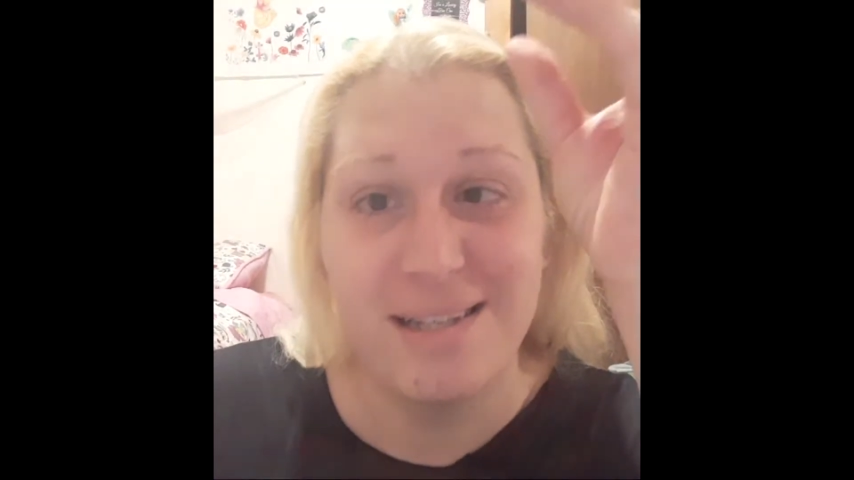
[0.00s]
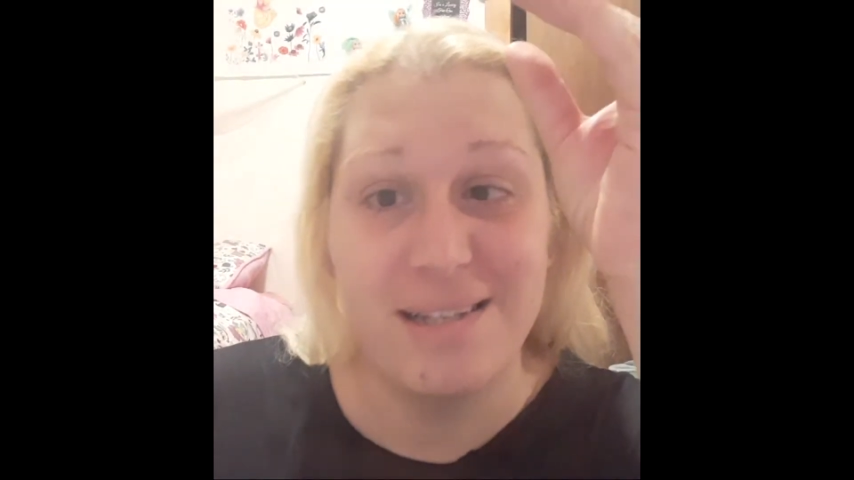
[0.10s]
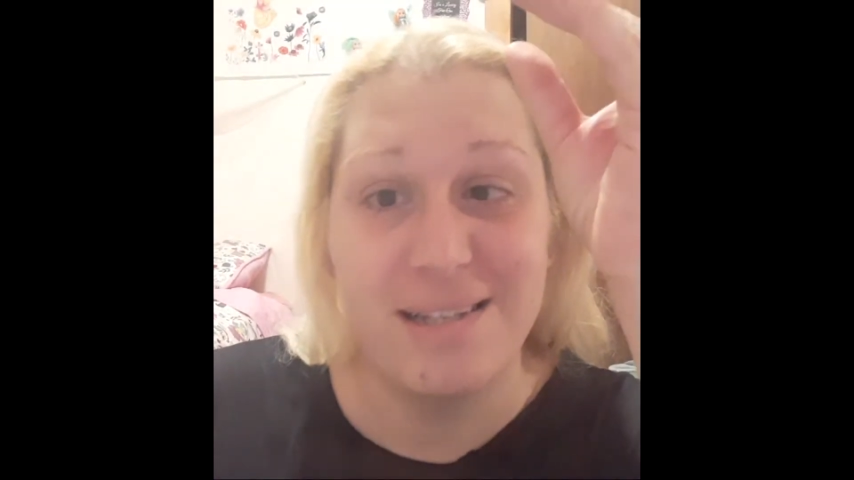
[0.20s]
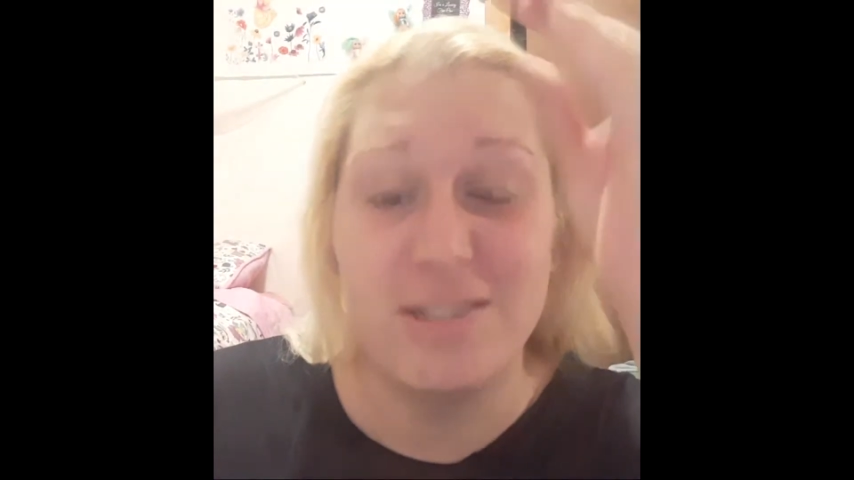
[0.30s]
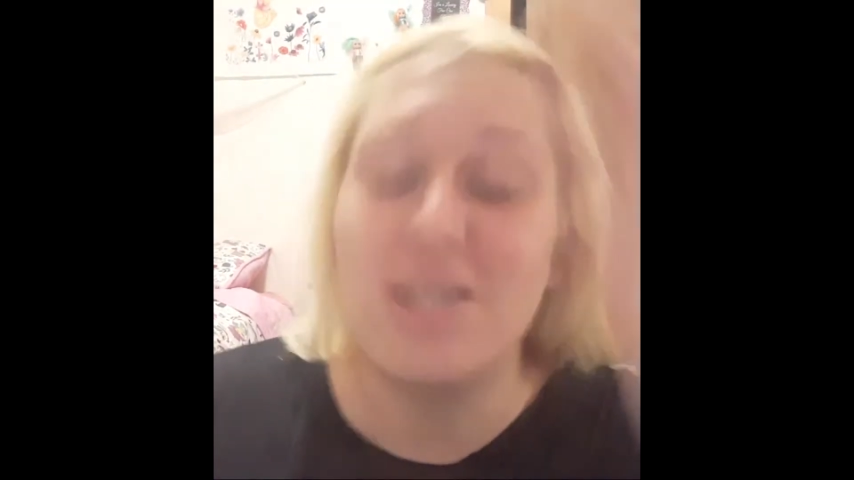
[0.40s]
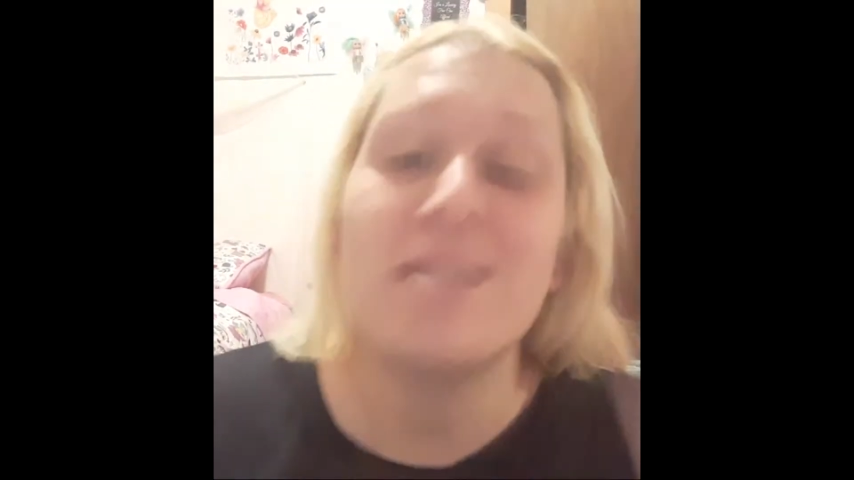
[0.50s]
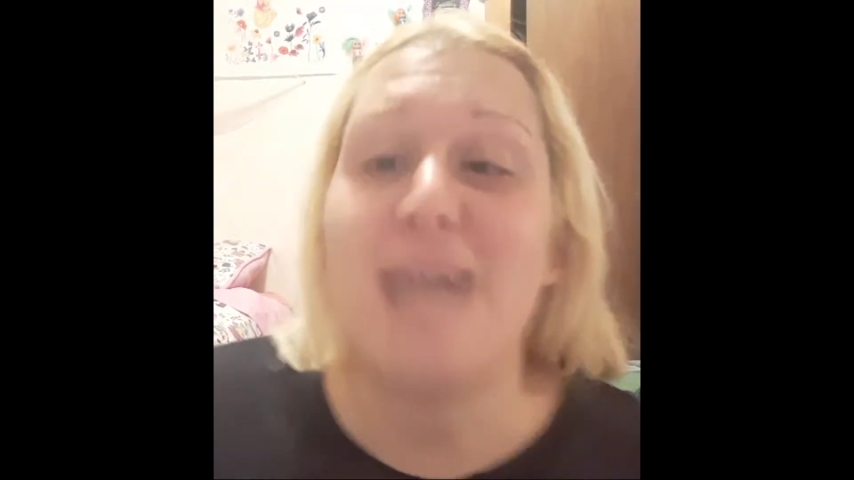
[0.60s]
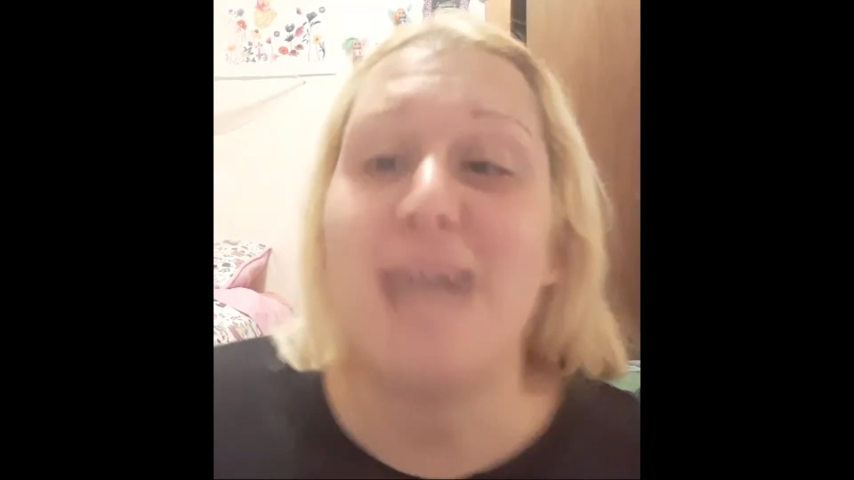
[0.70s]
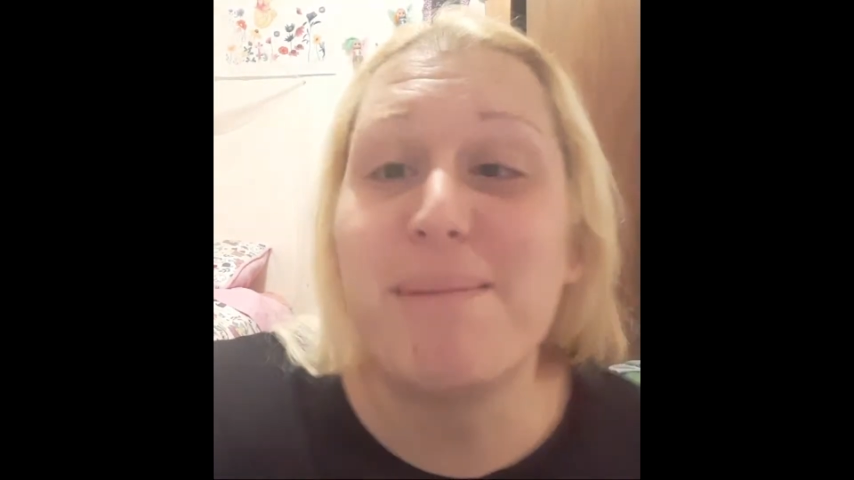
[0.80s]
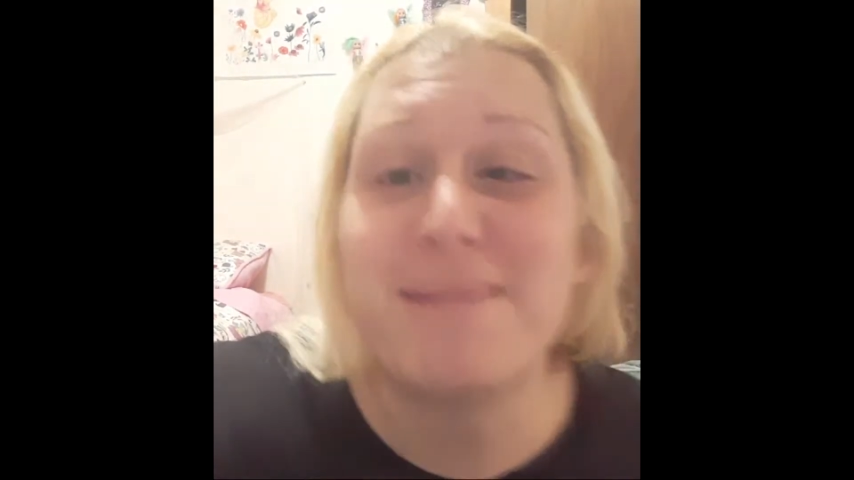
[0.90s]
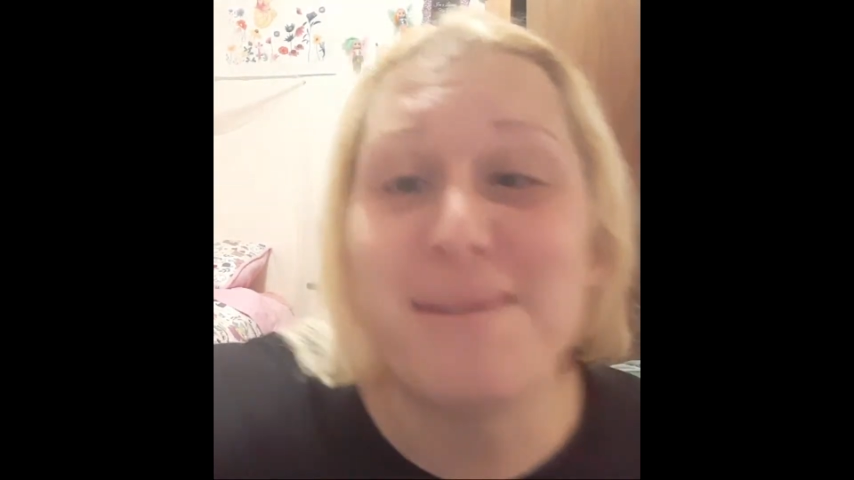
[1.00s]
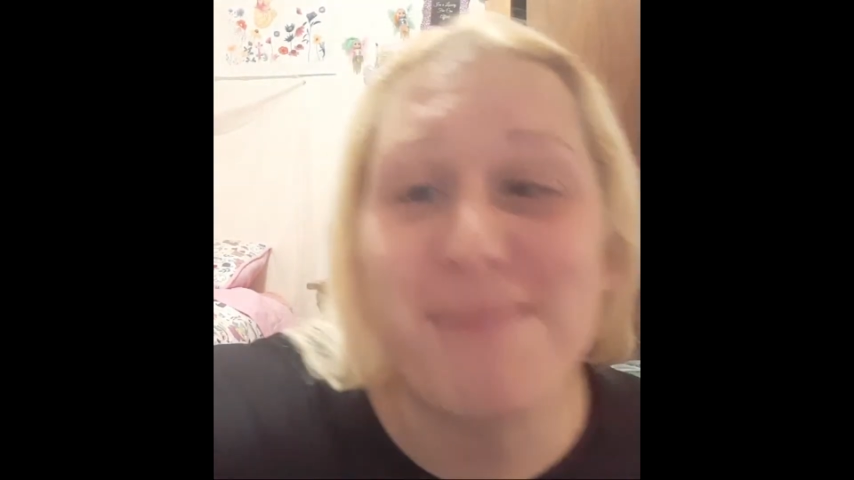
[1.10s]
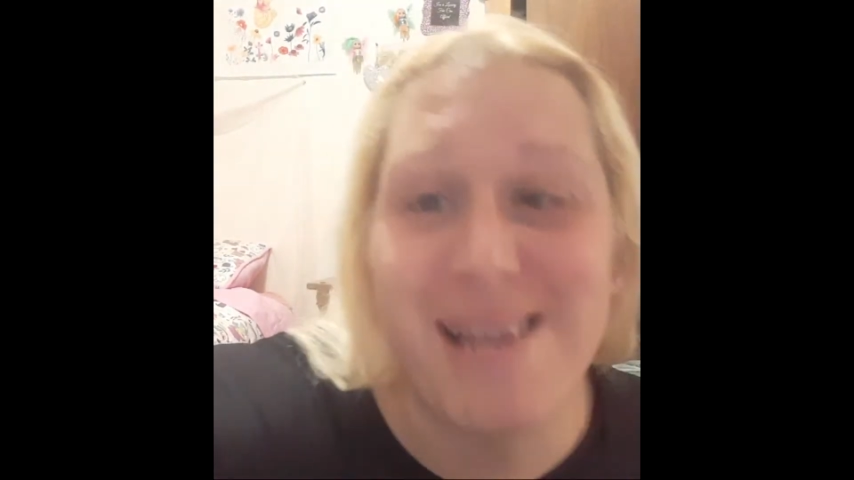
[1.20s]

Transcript: Just type to me.